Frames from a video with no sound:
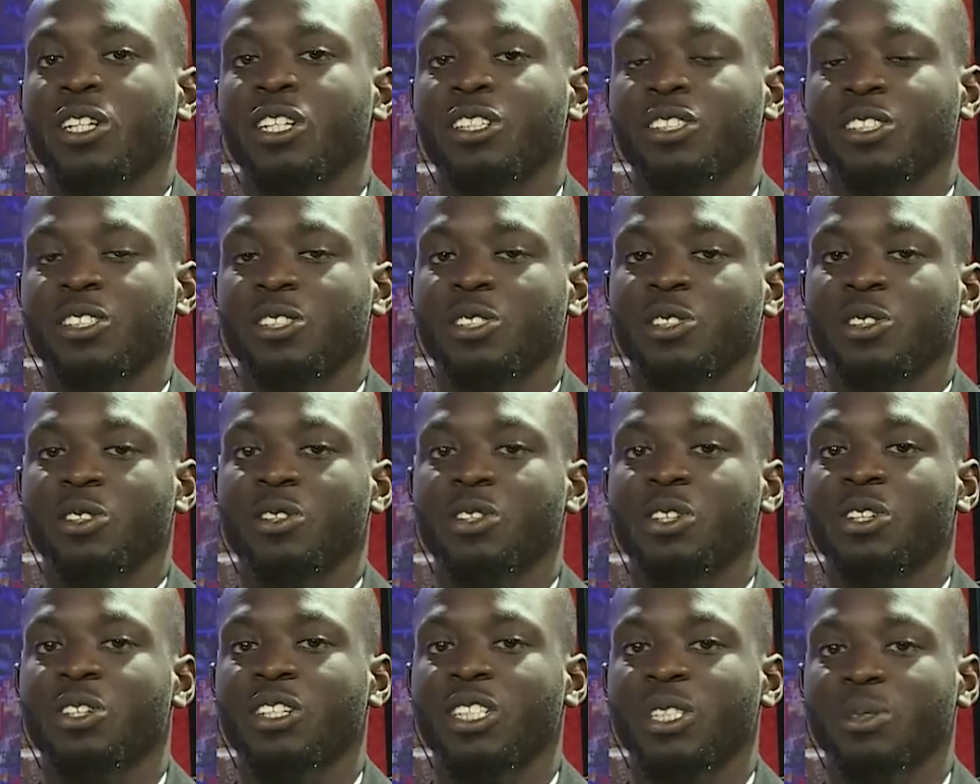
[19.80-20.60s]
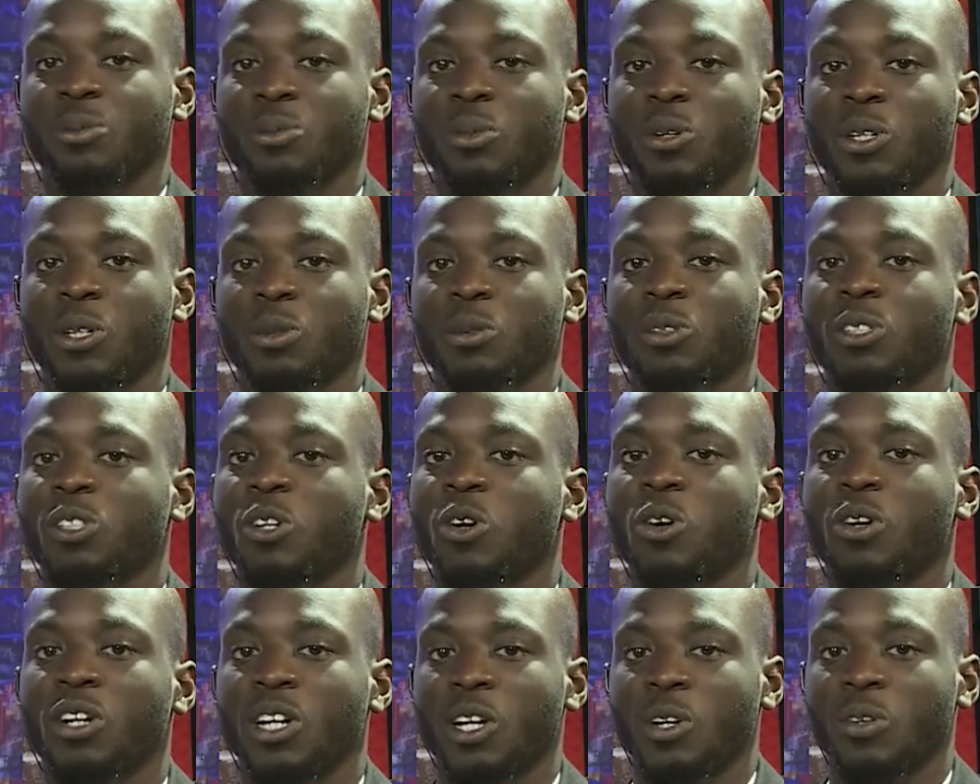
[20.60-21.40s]
in the studio this morning with
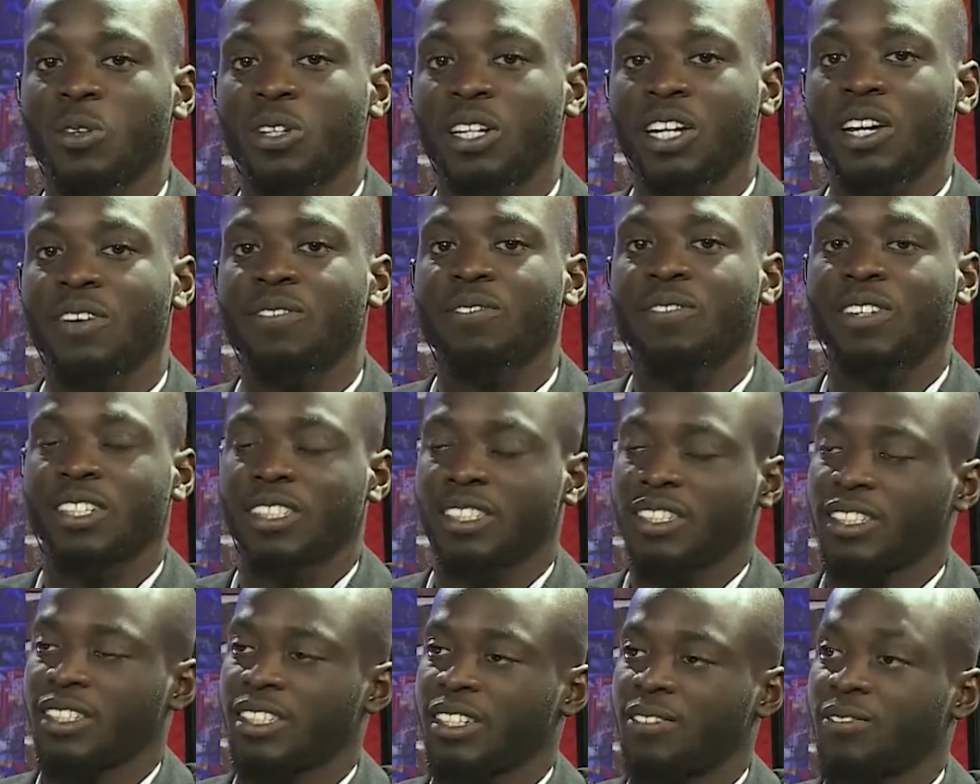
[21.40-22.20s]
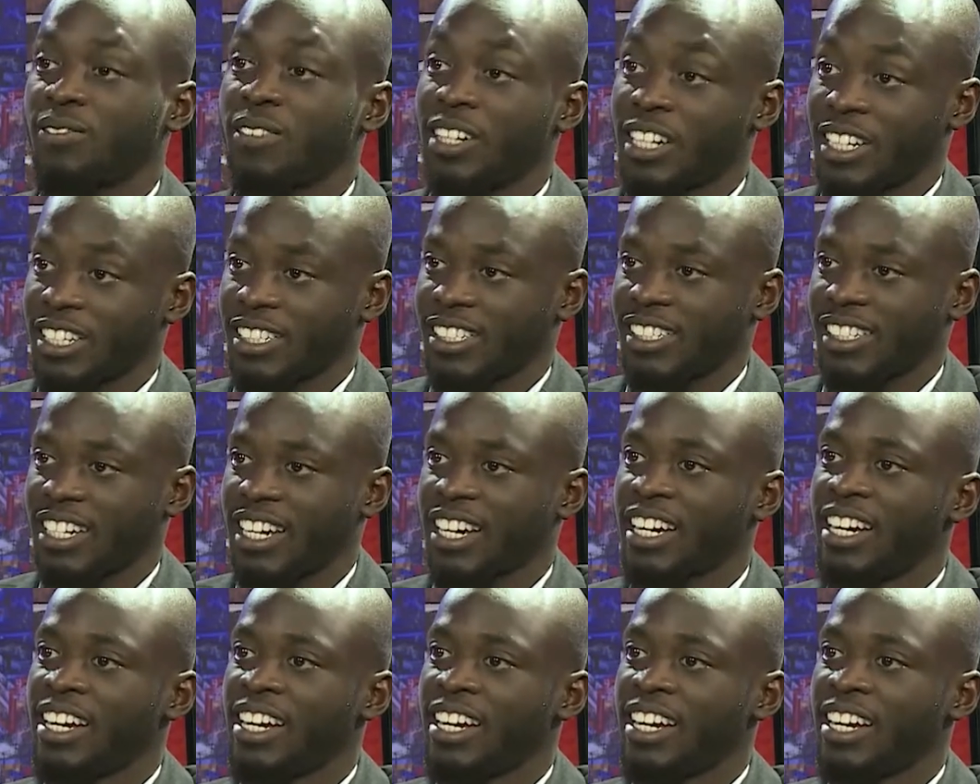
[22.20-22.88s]
Kolaole Fakite.